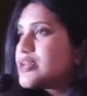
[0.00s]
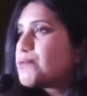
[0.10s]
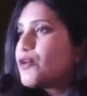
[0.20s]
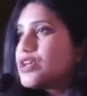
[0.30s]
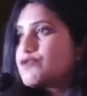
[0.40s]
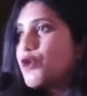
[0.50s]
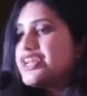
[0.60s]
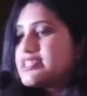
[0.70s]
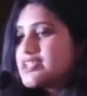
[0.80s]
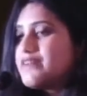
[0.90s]
subclause
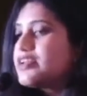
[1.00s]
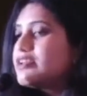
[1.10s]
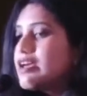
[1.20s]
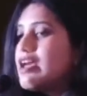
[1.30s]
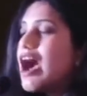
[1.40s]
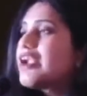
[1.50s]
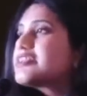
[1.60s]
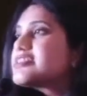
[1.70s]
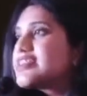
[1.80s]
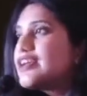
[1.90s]
47, under
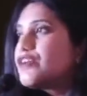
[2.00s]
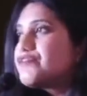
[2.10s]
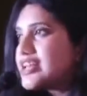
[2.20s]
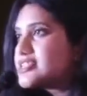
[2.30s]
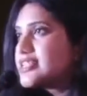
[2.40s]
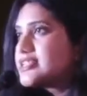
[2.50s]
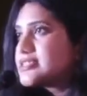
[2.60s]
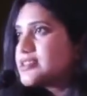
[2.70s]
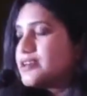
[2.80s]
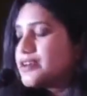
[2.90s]
the sale of assets
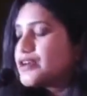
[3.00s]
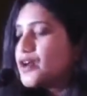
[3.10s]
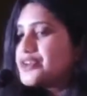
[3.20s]
clause.